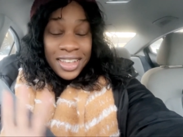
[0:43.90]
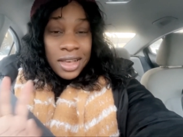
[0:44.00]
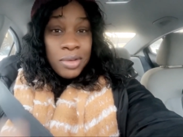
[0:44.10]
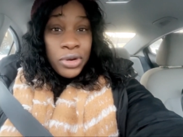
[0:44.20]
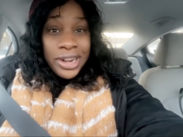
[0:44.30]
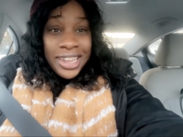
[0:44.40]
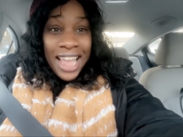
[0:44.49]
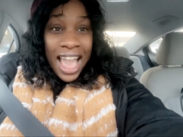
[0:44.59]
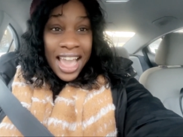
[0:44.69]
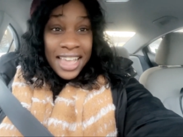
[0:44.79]
Good morning,
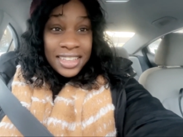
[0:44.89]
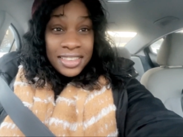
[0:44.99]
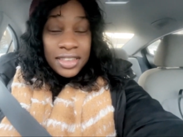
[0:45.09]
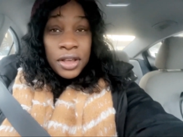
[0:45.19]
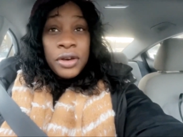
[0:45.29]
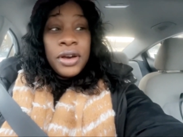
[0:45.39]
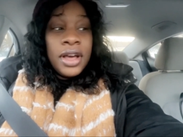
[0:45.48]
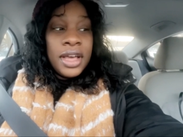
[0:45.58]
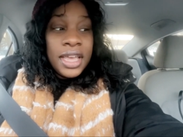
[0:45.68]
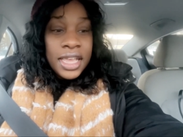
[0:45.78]
guys. So
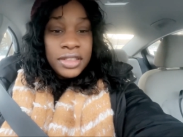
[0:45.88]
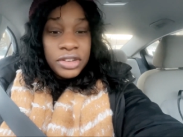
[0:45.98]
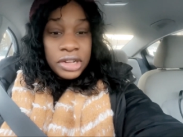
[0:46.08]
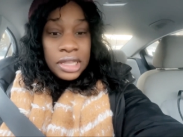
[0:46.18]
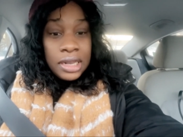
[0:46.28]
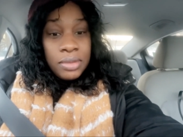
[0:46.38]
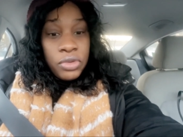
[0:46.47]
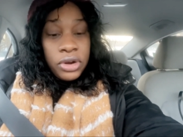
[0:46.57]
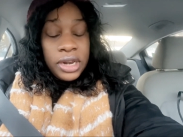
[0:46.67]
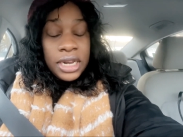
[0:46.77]
it's early in the
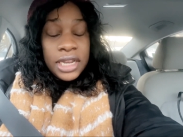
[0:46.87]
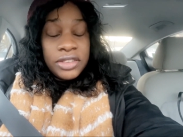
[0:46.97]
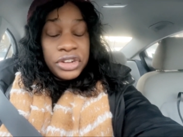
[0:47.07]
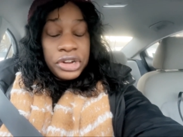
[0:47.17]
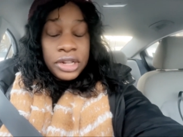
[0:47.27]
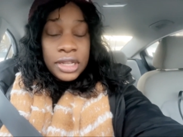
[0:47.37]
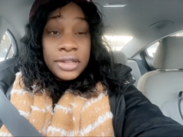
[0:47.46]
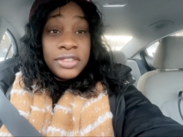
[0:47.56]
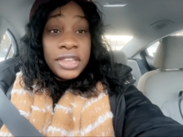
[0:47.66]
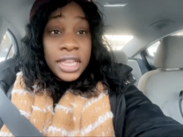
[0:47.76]
morning. It's currently
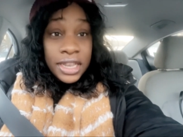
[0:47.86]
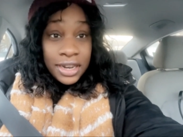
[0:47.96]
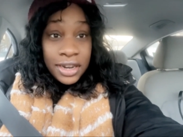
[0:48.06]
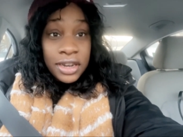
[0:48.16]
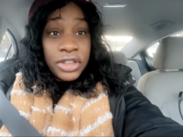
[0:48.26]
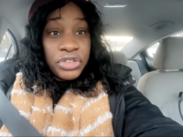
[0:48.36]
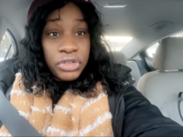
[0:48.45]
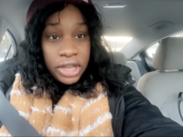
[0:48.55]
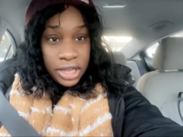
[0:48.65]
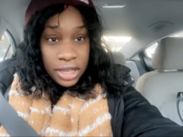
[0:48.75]
10
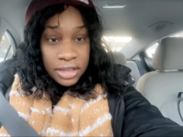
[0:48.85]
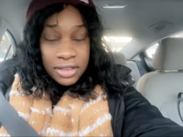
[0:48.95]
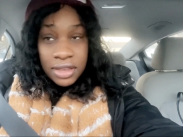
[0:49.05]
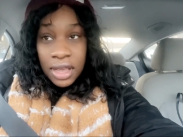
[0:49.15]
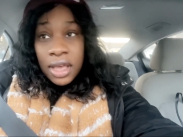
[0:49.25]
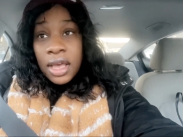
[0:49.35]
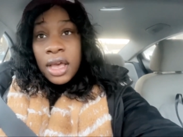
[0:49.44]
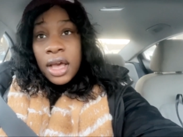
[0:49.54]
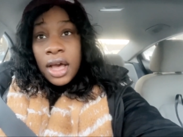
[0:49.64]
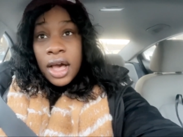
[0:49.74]
degrees.
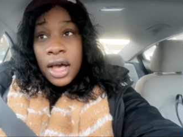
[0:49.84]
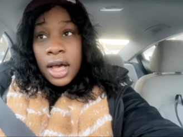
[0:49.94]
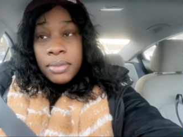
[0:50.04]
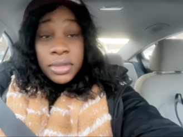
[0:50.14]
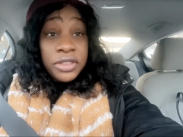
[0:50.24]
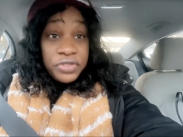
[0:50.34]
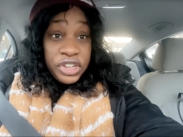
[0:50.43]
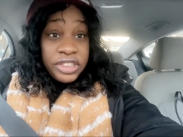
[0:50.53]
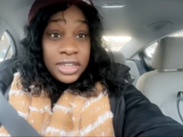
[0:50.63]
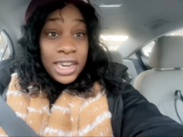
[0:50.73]
It's
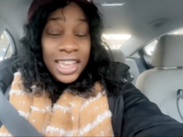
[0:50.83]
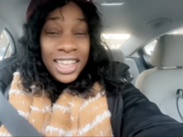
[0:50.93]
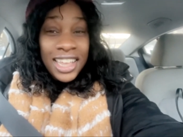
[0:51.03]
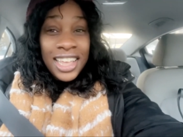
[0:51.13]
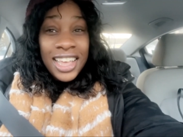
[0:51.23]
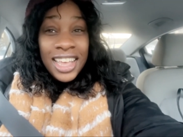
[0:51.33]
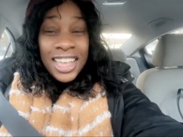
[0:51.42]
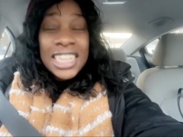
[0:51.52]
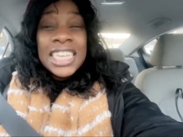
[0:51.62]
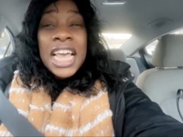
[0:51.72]
freezing.
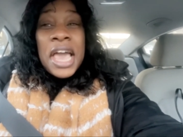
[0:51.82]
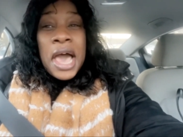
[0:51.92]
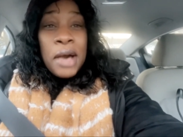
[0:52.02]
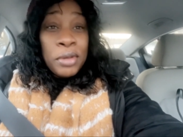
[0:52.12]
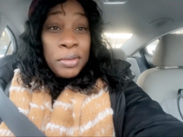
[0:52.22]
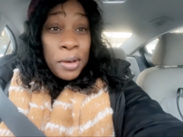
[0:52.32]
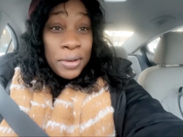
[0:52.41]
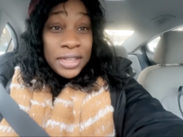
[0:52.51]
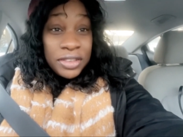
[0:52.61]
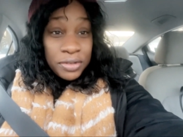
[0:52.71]
I'm on my
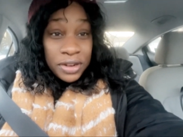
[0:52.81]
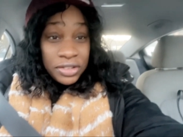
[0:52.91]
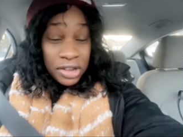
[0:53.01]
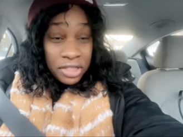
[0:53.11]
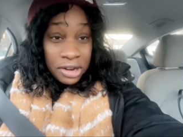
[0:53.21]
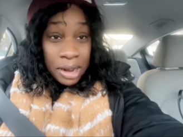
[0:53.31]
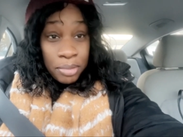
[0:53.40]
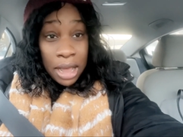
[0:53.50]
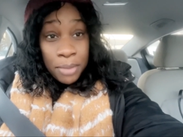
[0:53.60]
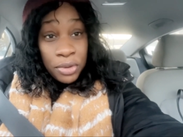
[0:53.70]
way to work, so I thought
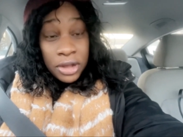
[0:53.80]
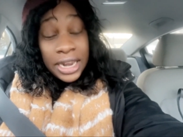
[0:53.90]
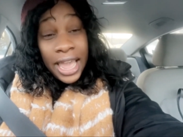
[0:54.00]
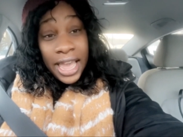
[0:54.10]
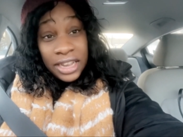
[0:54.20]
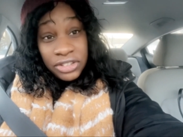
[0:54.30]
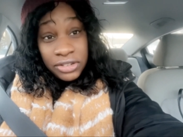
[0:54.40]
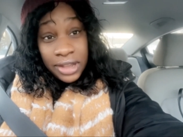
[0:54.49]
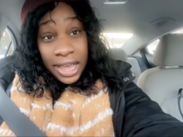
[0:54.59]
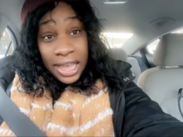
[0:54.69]
I'd pop on and ask
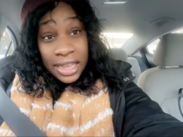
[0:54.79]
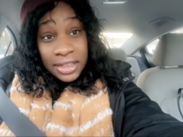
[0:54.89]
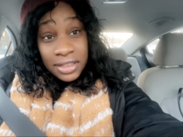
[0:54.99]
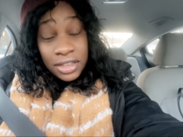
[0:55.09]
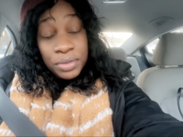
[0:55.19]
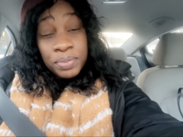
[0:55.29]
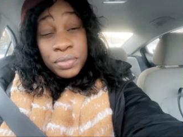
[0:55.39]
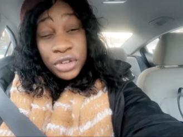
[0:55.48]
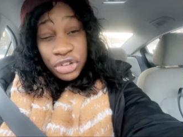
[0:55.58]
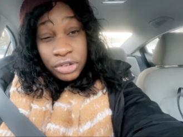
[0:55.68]
you guys,
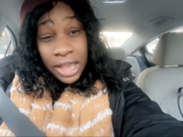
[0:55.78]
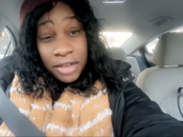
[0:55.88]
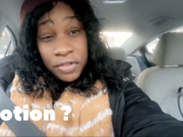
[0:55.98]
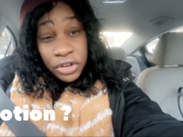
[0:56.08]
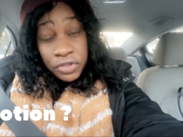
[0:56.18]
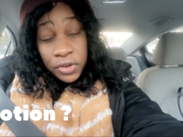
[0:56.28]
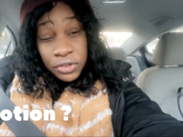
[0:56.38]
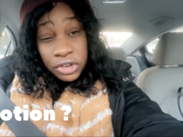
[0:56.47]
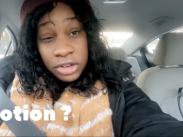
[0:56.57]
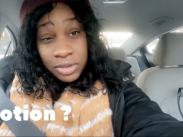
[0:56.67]
did you have your
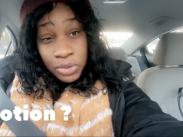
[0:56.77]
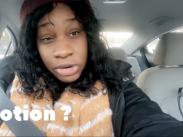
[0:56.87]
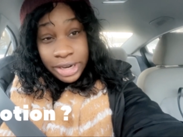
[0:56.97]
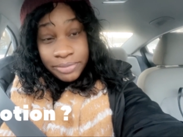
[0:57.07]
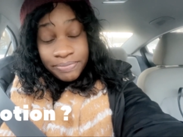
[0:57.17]
devotion this morning?